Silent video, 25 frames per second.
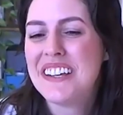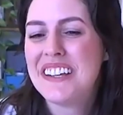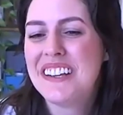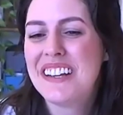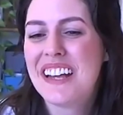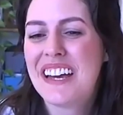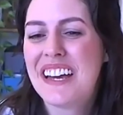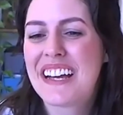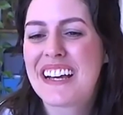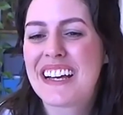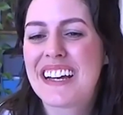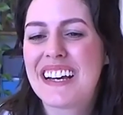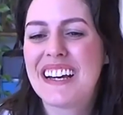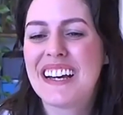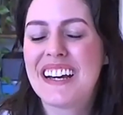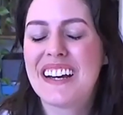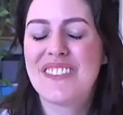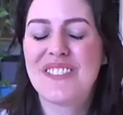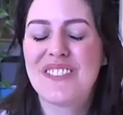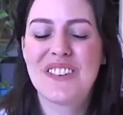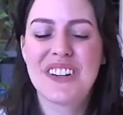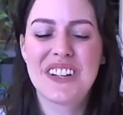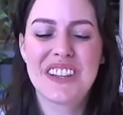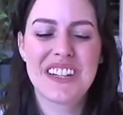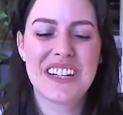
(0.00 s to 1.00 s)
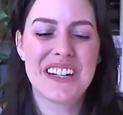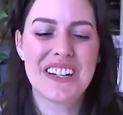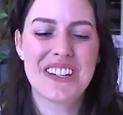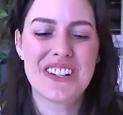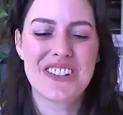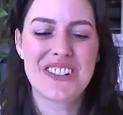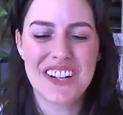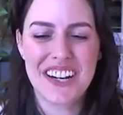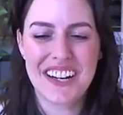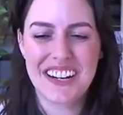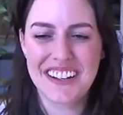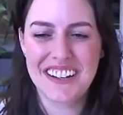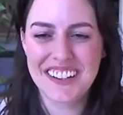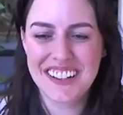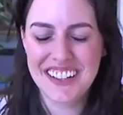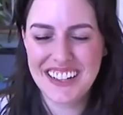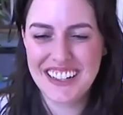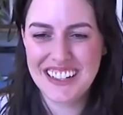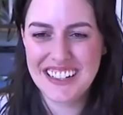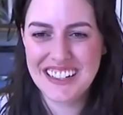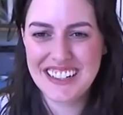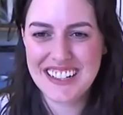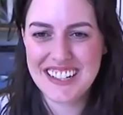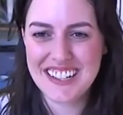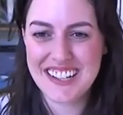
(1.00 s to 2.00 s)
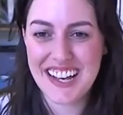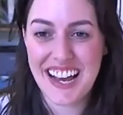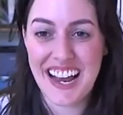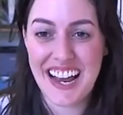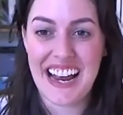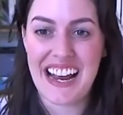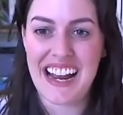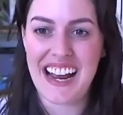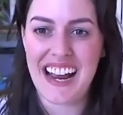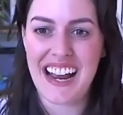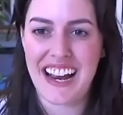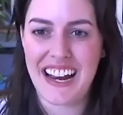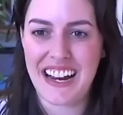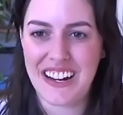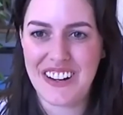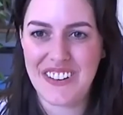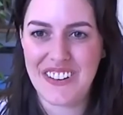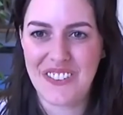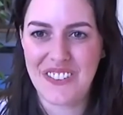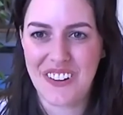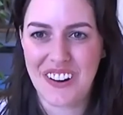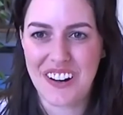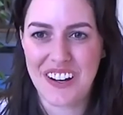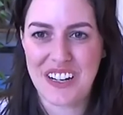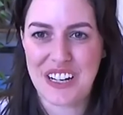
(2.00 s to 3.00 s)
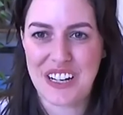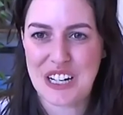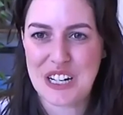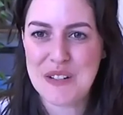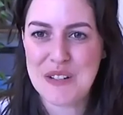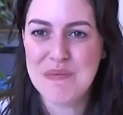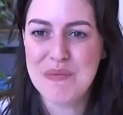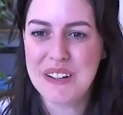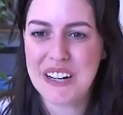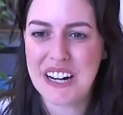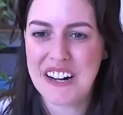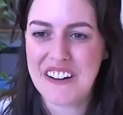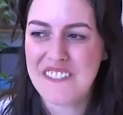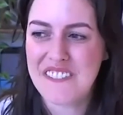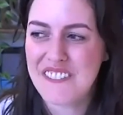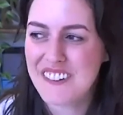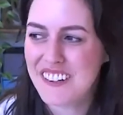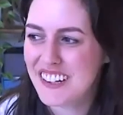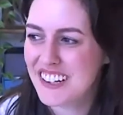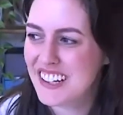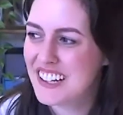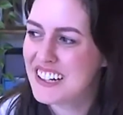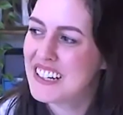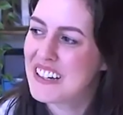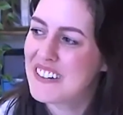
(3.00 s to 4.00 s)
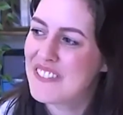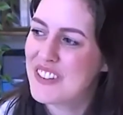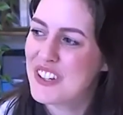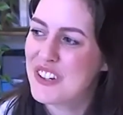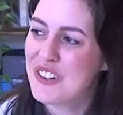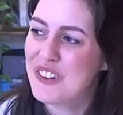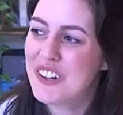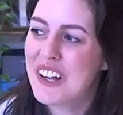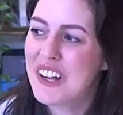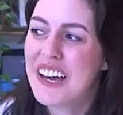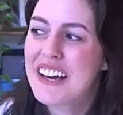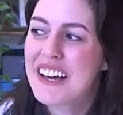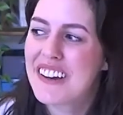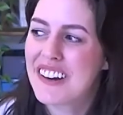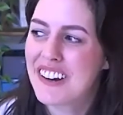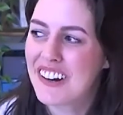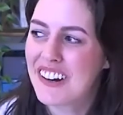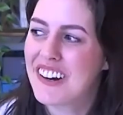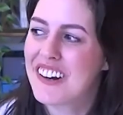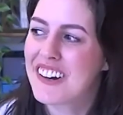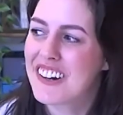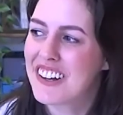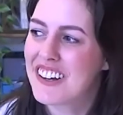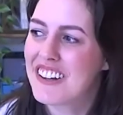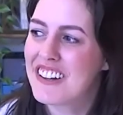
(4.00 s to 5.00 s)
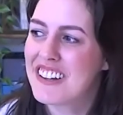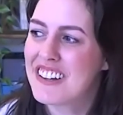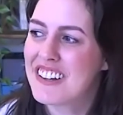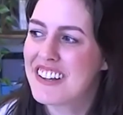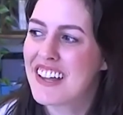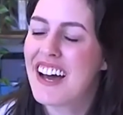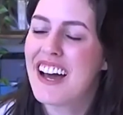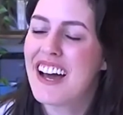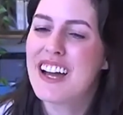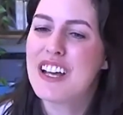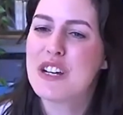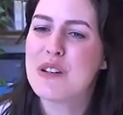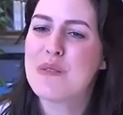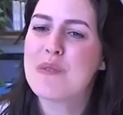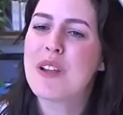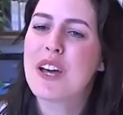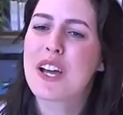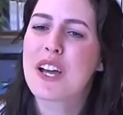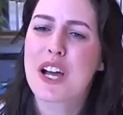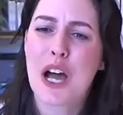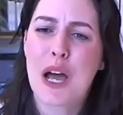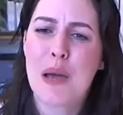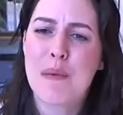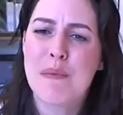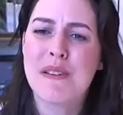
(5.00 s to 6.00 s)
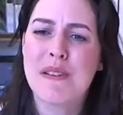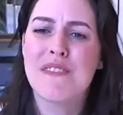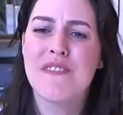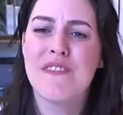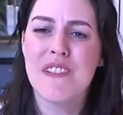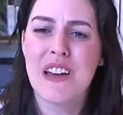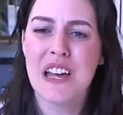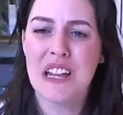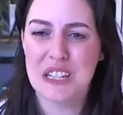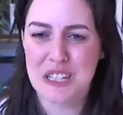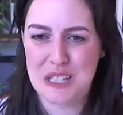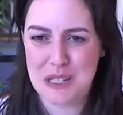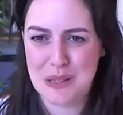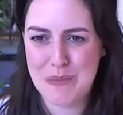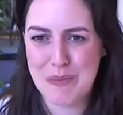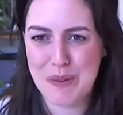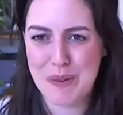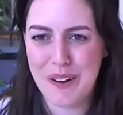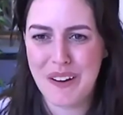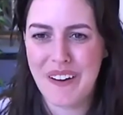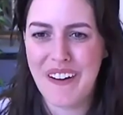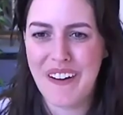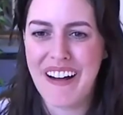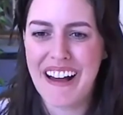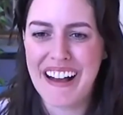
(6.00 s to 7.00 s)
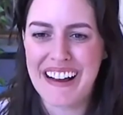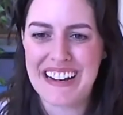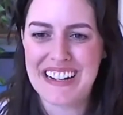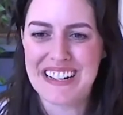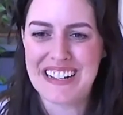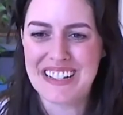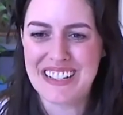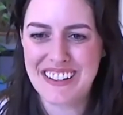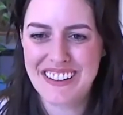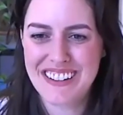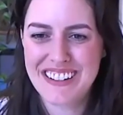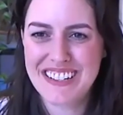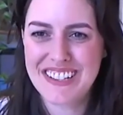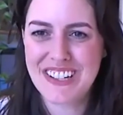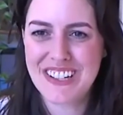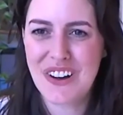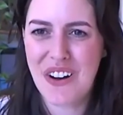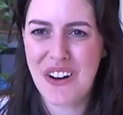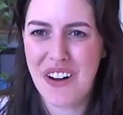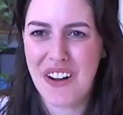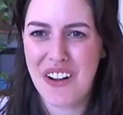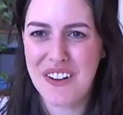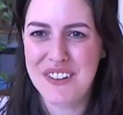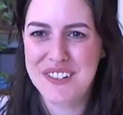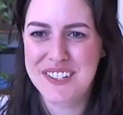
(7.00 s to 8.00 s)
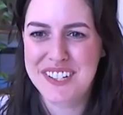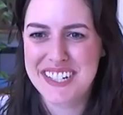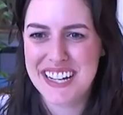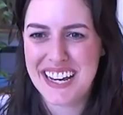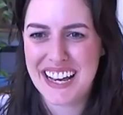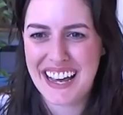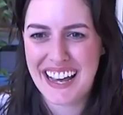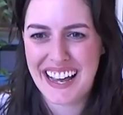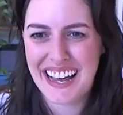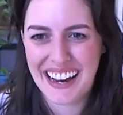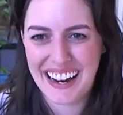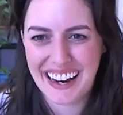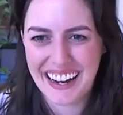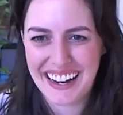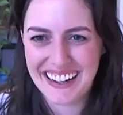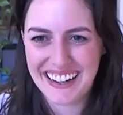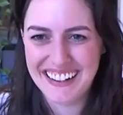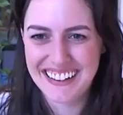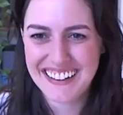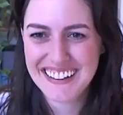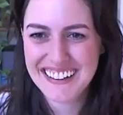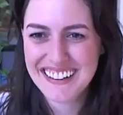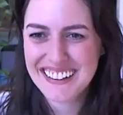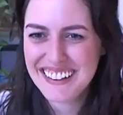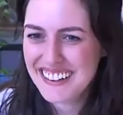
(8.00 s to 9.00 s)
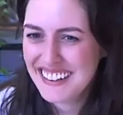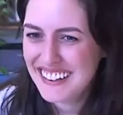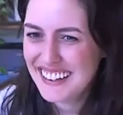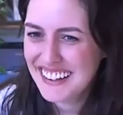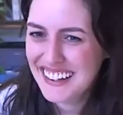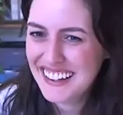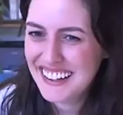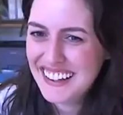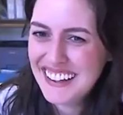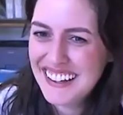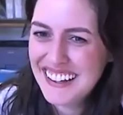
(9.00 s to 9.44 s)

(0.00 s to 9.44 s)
like with the adrenaline, because I hate running, but I feel like if yeah. you like, heard all of that, you'd like, I'm invincible. I can do this all yeah. day. Yeah.